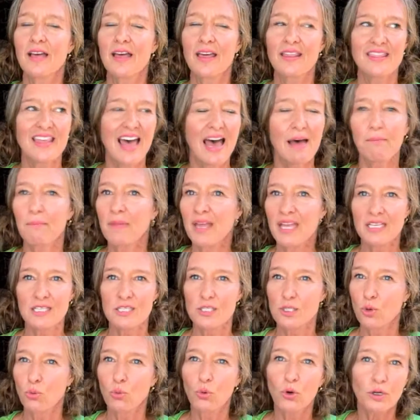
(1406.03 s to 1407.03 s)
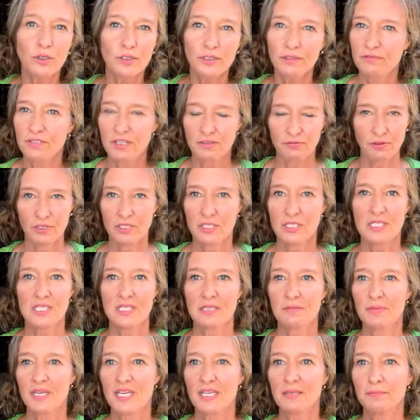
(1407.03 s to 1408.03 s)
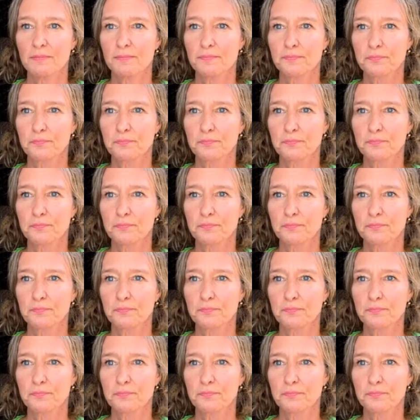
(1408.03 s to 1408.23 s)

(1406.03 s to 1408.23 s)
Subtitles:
that makes the world of difference to me.